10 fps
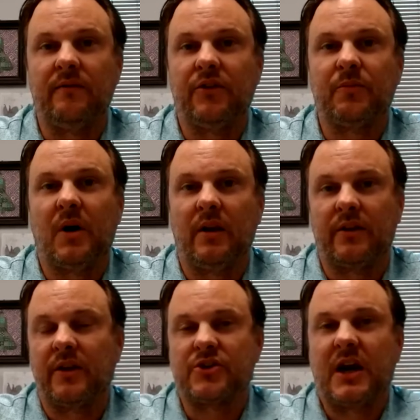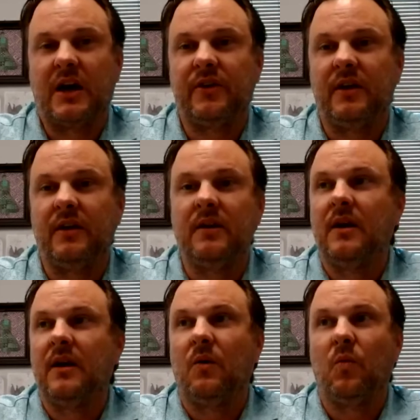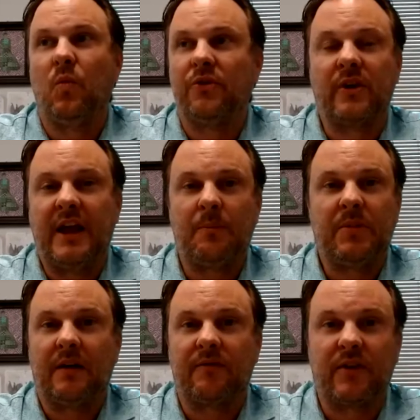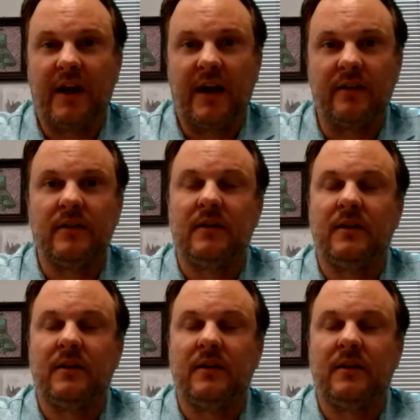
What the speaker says: of this monolithic chassis. What's going to happen after that?